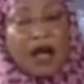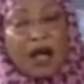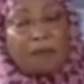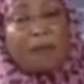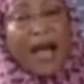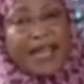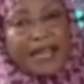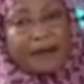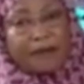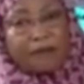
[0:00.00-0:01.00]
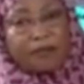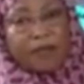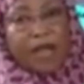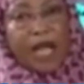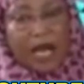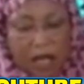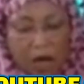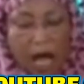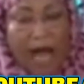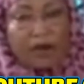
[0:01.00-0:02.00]
mining.
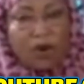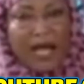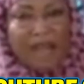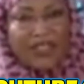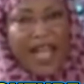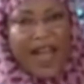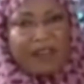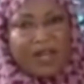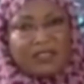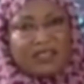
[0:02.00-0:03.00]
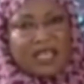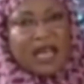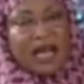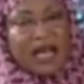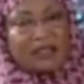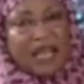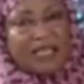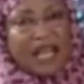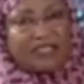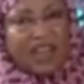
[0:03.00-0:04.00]
And look at the areas that
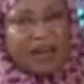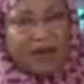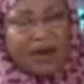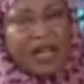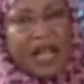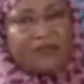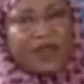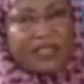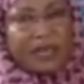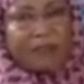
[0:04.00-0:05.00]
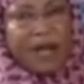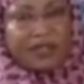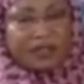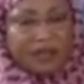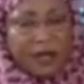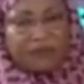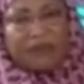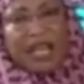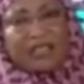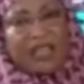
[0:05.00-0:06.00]
are generally affected by this.
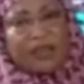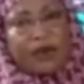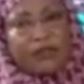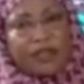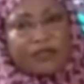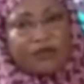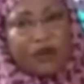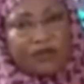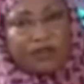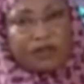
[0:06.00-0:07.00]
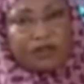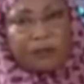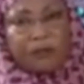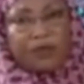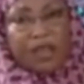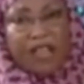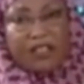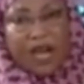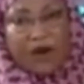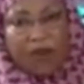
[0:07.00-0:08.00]
Take the Northeast, for instance. In
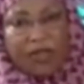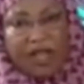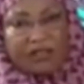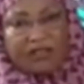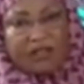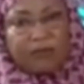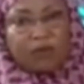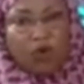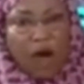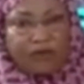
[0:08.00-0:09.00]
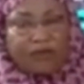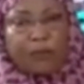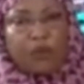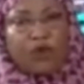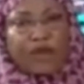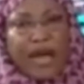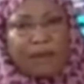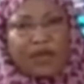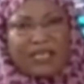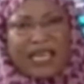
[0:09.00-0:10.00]
the Northeast, you have the blue
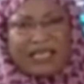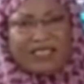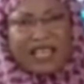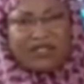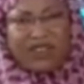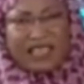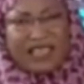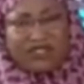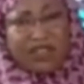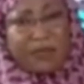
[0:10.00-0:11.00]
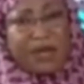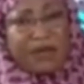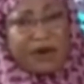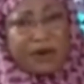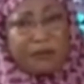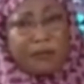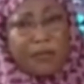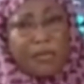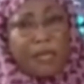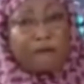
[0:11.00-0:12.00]
diamond that is a strategic mineral.
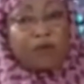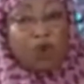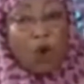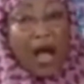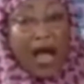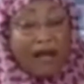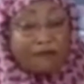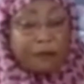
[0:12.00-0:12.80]
You have